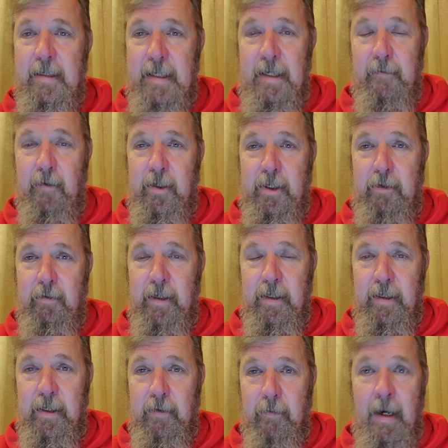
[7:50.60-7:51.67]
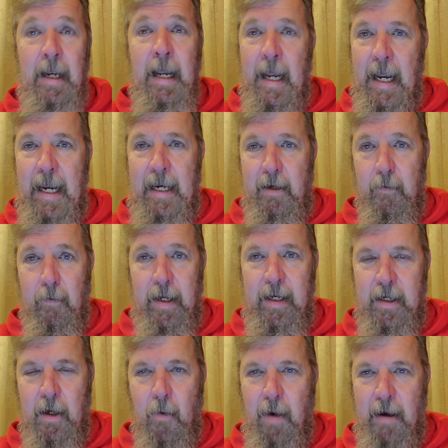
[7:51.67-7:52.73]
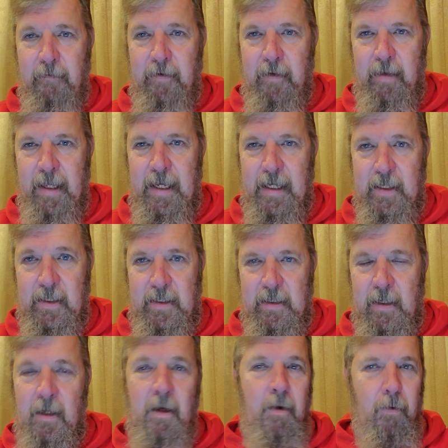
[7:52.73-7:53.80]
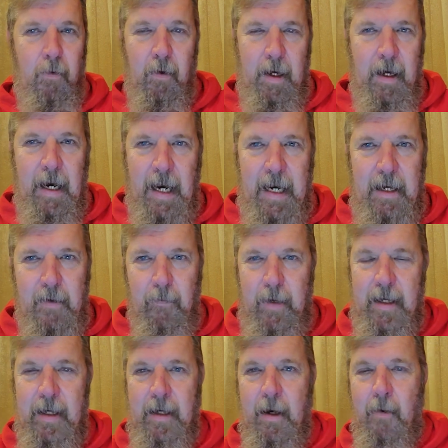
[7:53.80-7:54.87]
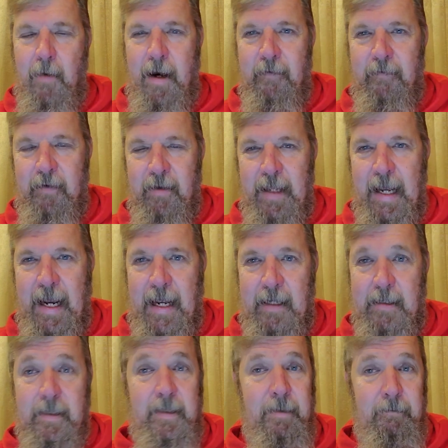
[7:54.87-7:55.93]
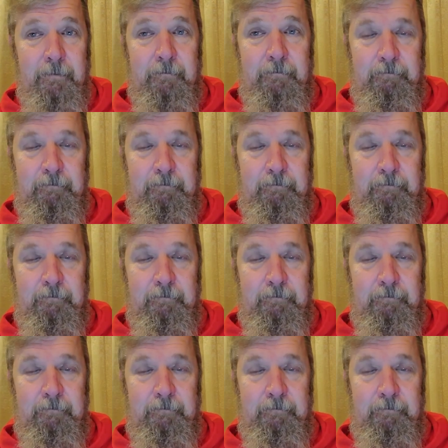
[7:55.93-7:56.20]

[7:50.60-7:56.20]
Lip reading: See what you can do. Hey, we can go after this, or hey, we can go after that.